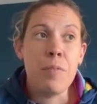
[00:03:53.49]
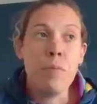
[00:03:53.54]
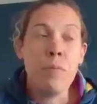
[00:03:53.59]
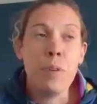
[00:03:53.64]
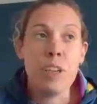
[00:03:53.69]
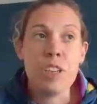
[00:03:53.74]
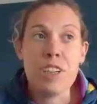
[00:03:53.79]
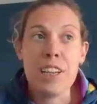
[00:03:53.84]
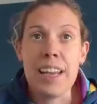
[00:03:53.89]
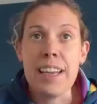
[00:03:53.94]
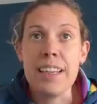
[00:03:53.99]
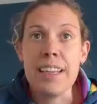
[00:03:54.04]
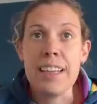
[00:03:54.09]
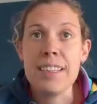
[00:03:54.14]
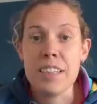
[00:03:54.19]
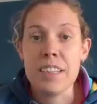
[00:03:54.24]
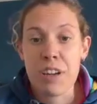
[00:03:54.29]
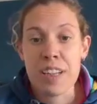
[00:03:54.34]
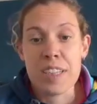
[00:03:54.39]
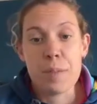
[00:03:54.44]
which
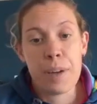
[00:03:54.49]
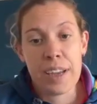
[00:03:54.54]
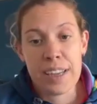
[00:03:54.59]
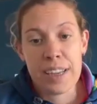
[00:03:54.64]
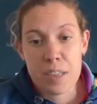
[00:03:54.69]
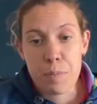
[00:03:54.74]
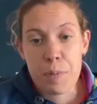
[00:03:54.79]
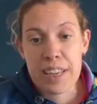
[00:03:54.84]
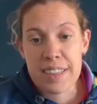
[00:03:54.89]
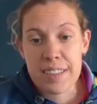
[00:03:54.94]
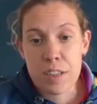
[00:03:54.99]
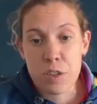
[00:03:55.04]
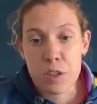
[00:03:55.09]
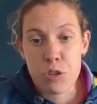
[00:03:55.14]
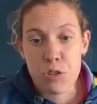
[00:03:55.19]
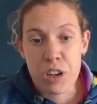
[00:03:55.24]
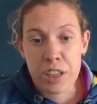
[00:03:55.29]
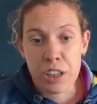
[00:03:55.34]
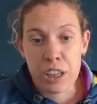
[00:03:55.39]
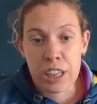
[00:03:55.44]
later transpired to be his
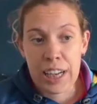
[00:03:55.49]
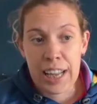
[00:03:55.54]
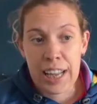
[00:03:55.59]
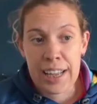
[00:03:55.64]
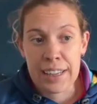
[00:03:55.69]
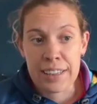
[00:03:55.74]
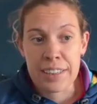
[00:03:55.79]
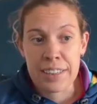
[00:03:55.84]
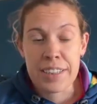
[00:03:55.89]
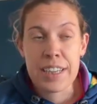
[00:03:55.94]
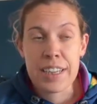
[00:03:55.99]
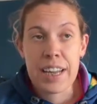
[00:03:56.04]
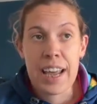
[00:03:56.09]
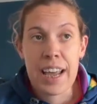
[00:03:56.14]
adrenal gland.